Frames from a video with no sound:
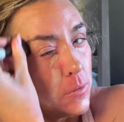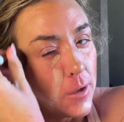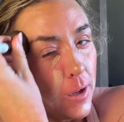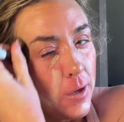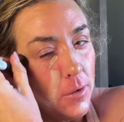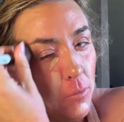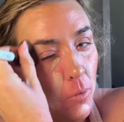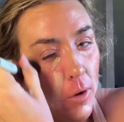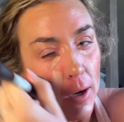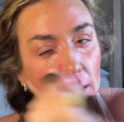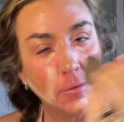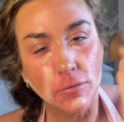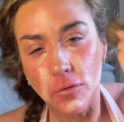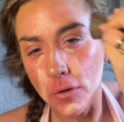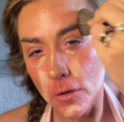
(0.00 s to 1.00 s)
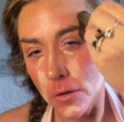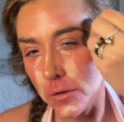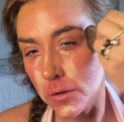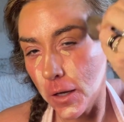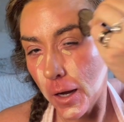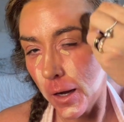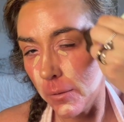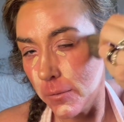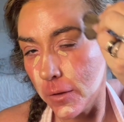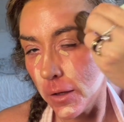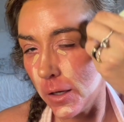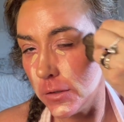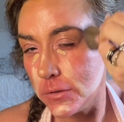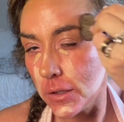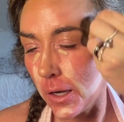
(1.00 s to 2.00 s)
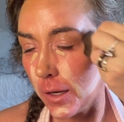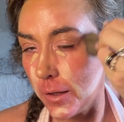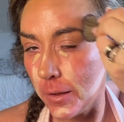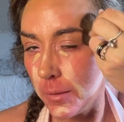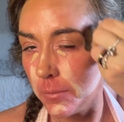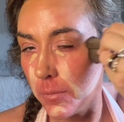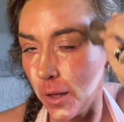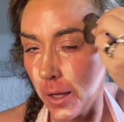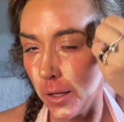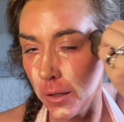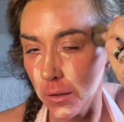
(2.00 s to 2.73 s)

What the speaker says: Kind of what I've learned, I realize I'm like